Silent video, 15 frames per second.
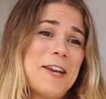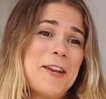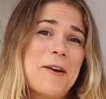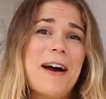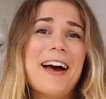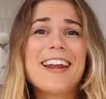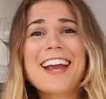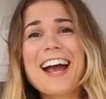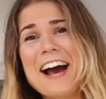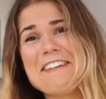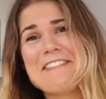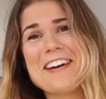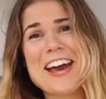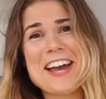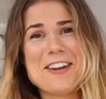you know, at a
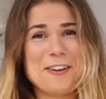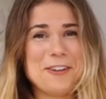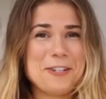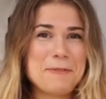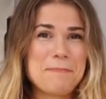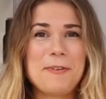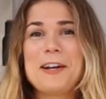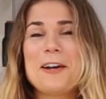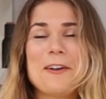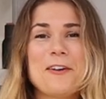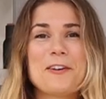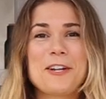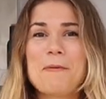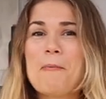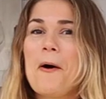cafe, you can just bring it
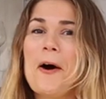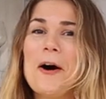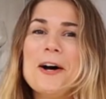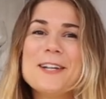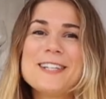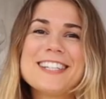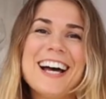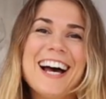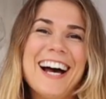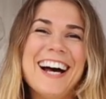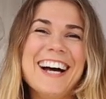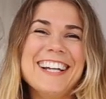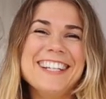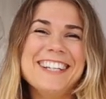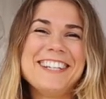along in a pot
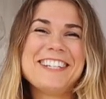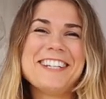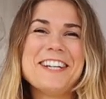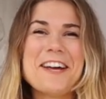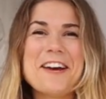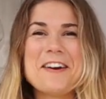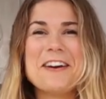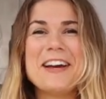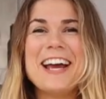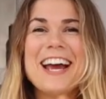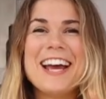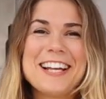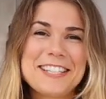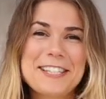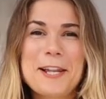and, you know,
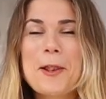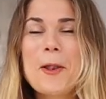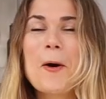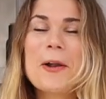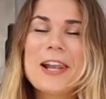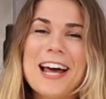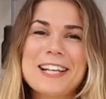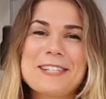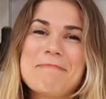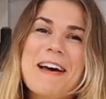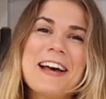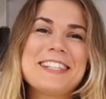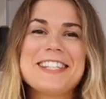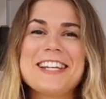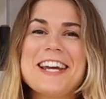it's a lot less
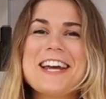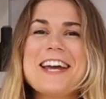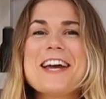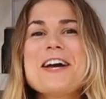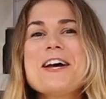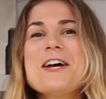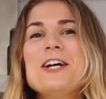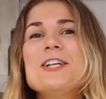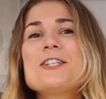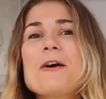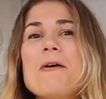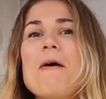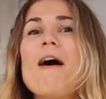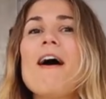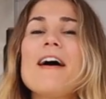messy.
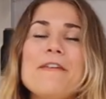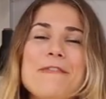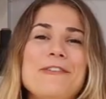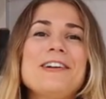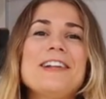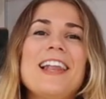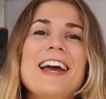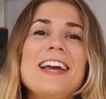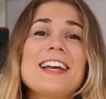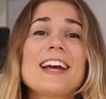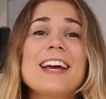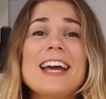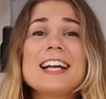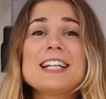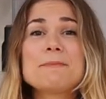So I feel like
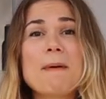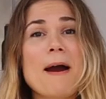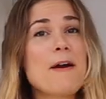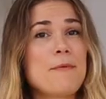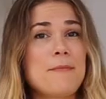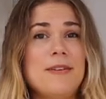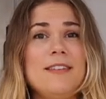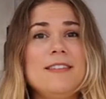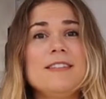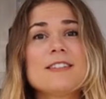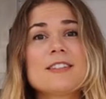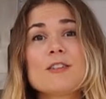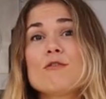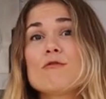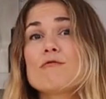
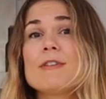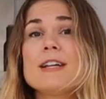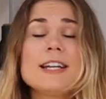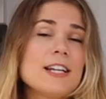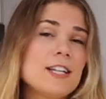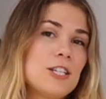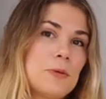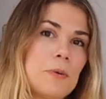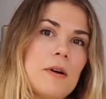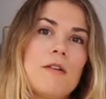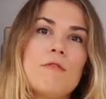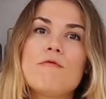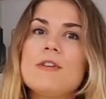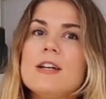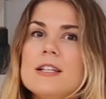experiment, read into
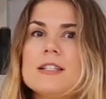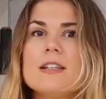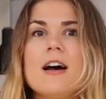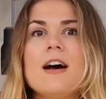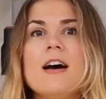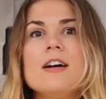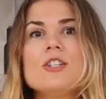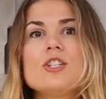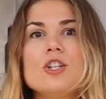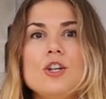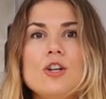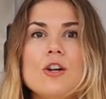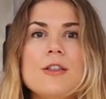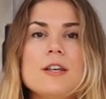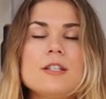it, research,
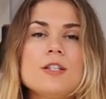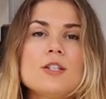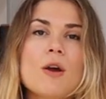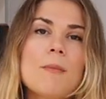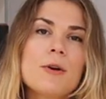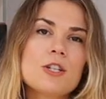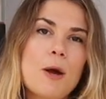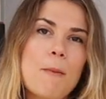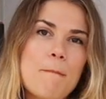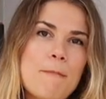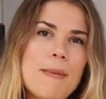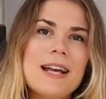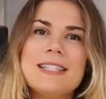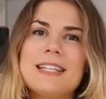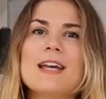you know, there's so much
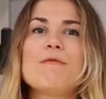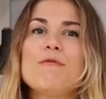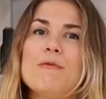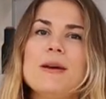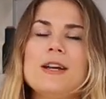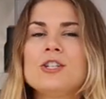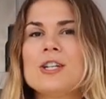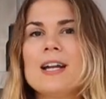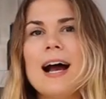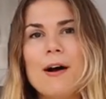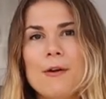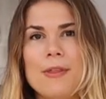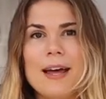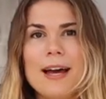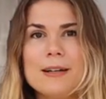amazing information
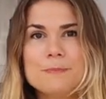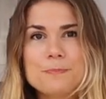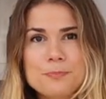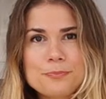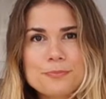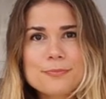out there.